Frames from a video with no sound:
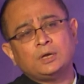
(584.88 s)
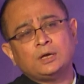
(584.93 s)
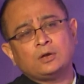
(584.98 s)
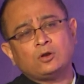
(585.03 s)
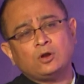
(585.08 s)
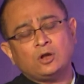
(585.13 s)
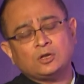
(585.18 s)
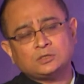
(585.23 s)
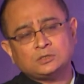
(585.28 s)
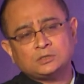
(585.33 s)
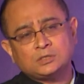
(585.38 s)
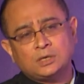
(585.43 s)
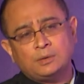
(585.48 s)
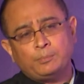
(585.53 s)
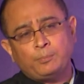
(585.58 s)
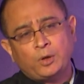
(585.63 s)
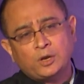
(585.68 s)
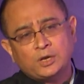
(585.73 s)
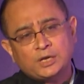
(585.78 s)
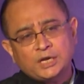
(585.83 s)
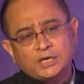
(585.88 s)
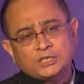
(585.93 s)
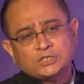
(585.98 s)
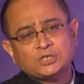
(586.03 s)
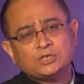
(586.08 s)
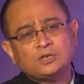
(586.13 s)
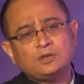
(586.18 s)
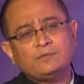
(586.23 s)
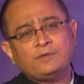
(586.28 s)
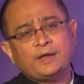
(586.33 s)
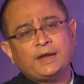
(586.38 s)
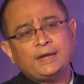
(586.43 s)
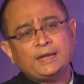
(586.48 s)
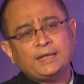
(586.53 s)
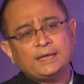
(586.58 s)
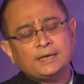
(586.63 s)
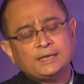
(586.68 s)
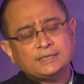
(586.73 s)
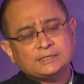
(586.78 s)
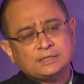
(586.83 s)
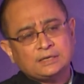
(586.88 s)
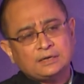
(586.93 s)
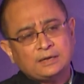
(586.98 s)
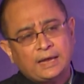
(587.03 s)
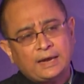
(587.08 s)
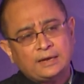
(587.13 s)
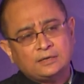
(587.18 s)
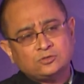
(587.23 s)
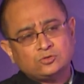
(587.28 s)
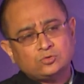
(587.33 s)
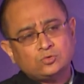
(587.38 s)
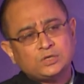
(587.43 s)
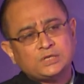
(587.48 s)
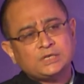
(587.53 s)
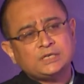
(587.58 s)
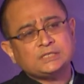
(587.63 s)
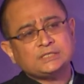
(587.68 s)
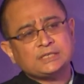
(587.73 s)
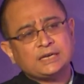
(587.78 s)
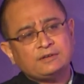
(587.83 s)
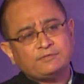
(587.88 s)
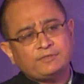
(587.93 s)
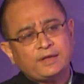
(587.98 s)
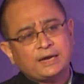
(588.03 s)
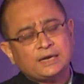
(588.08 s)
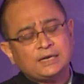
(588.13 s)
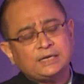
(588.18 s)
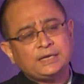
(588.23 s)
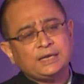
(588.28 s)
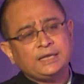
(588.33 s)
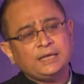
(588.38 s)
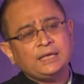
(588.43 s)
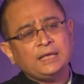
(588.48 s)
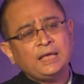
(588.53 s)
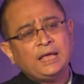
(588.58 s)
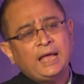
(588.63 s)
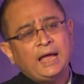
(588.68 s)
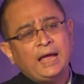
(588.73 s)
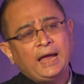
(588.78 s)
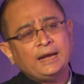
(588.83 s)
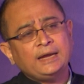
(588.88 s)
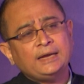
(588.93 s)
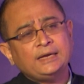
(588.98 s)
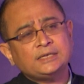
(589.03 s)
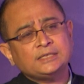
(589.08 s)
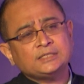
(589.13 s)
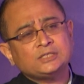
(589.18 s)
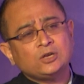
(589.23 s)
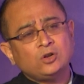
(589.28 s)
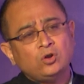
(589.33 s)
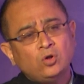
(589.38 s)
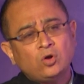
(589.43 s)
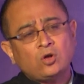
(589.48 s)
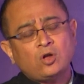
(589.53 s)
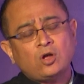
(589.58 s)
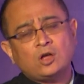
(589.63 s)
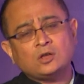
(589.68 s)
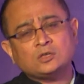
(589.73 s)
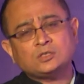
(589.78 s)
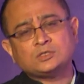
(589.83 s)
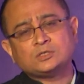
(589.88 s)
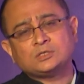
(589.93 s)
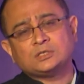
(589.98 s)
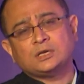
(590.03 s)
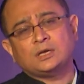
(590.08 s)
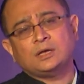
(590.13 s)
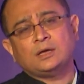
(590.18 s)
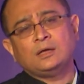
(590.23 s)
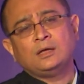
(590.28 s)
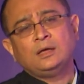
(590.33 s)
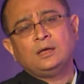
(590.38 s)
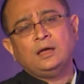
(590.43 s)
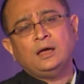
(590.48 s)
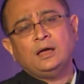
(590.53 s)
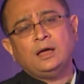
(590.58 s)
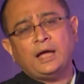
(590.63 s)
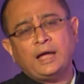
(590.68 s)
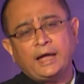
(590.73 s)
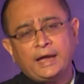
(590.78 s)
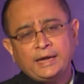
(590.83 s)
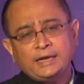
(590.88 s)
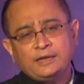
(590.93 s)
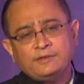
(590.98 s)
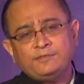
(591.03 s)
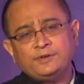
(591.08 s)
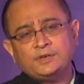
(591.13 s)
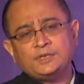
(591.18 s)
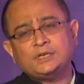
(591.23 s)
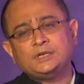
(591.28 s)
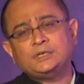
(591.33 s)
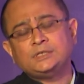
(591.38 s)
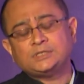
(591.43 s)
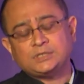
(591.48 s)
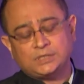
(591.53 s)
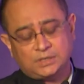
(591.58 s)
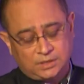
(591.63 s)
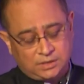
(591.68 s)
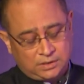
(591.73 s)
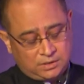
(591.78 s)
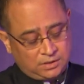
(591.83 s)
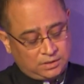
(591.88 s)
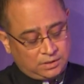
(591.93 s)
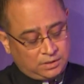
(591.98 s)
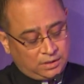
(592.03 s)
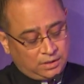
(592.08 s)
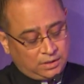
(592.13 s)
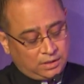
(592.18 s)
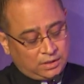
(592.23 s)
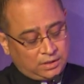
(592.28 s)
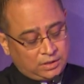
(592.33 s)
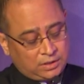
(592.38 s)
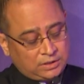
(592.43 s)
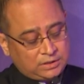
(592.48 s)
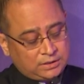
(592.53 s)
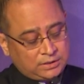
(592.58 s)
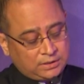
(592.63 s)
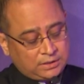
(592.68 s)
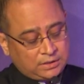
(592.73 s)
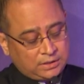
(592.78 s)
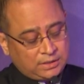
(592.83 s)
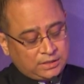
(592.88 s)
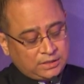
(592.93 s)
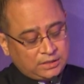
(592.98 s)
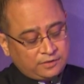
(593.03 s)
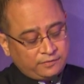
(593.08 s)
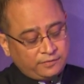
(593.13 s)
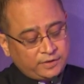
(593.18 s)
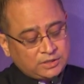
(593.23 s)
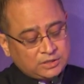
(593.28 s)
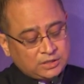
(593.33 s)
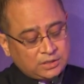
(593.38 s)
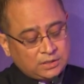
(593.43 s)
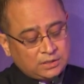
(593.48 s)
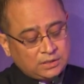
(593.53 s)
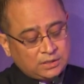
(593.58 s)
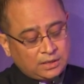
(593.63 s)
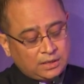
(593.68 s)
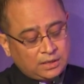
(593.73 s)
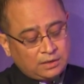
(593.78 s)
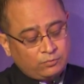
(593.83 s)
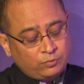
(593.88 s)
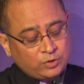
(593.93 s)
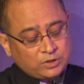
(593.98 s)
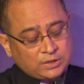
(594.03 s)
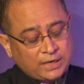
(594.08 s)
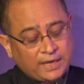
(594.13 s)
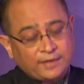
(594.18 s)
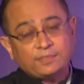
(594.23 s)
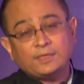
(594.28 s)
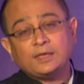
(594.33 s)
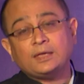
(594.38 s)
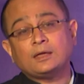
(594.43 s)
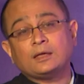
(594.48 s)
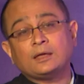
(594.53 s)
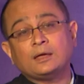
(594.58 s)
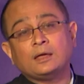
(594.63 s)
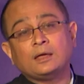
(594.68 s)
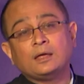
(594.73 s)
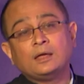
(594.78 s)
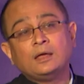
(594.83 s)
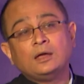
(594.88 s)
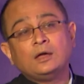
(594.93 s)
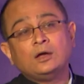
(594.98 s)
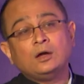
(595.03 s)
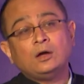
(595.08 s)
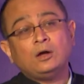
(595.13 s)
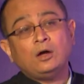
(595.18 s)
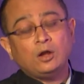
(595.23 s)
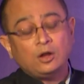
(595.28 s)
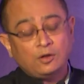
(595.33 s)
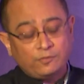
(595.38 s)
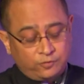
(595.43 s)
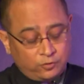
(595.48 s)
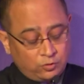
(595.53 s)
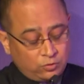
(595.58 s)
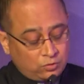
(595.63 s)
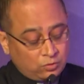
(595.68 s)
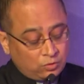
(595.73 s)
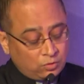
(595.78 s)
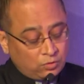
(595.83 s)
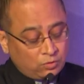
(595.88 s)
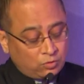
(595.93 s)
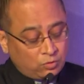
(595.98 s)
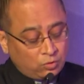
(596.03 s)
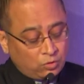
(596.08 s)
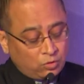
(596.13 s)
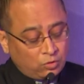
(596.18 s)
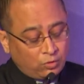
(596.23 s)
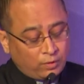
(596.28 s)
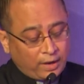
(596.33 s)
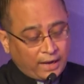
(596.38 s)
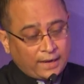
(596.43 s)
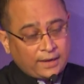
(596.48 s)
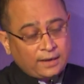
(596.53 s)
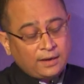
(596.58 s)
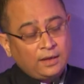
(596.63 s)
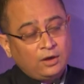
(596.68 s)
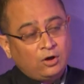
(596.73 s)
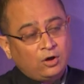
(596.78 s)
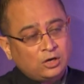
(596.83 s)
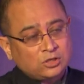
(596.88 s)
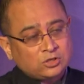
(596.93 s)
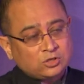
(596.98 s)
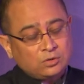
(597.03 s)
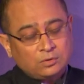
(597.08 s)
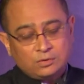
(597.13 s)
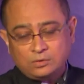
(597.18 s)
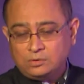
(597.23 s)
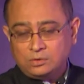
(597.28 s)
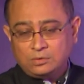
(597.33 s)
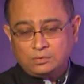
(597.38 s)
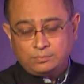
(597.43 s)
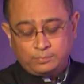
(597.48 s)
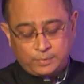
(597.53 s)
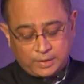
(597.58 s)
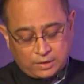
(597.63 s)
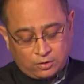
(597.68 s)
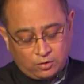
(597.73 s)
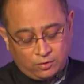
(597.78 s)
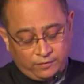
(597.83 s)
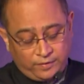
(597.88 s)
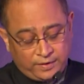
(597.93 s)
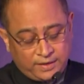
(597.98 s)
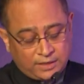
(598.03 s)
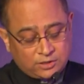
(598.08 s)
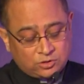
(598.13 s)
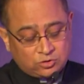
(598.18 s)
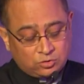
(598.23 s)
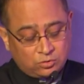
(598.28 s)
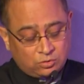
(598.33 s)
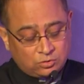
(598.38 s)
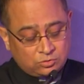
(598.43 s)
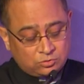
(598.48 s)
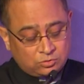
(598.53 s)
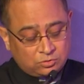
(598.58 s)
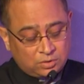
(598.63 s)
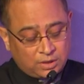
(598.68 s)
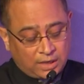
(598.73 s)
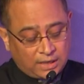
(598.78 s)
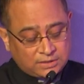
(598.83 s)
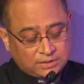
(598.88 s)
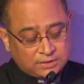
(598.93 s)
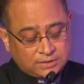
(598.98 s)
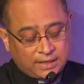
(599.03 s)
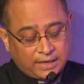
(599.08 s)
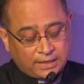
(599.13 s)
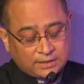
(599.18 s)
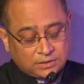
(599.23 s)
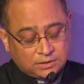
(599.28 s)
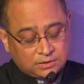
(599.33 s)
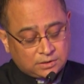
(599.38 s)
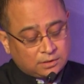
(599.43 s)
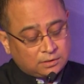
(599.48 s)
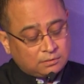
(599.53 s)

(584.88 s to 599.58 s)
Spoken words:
cross-pollination of ideas and students and faculty, and it is a low-cost, high dividend intervention, which I think all of you could look at. Also, COVID has shown us that